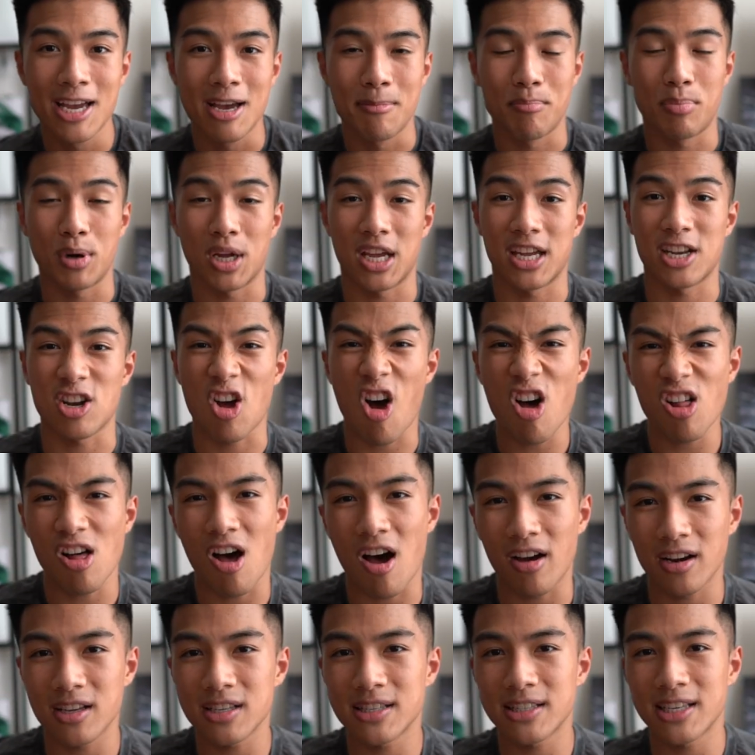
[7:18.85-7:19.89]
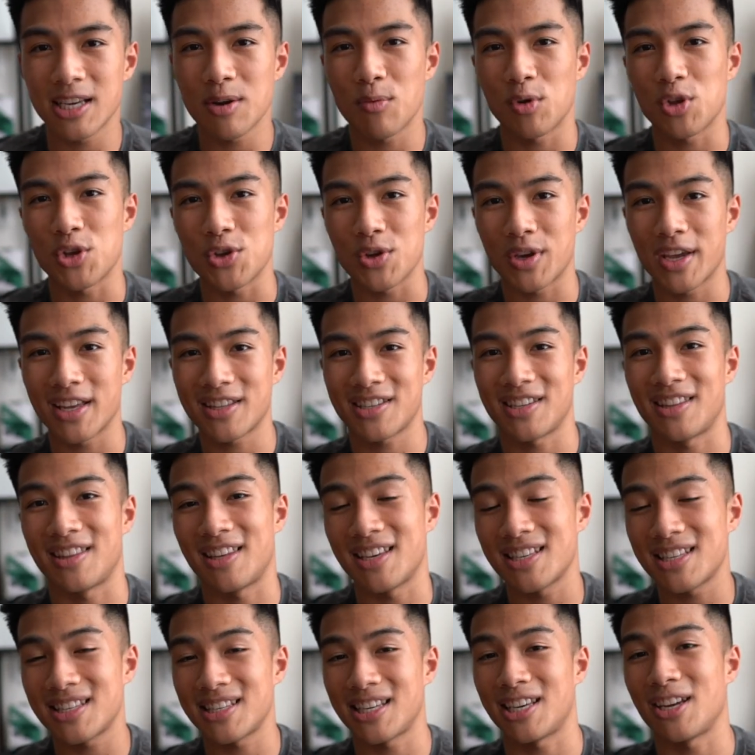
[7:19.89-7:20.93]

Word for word: but in all honesty, when you get to this